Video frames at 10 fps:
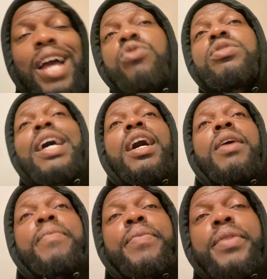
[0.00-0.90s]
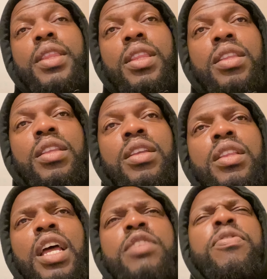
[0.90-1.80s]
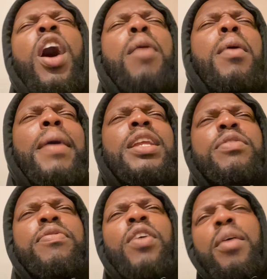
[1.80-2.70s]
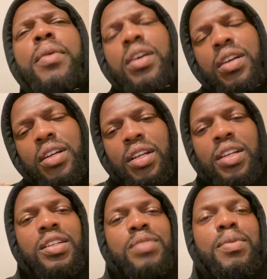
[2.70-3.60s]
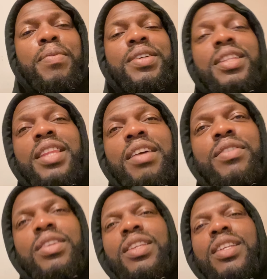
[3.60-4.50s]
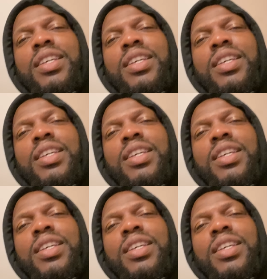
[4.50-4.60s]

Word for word: that? Who's that? It's Firma, man, it's Firma. My brother Devon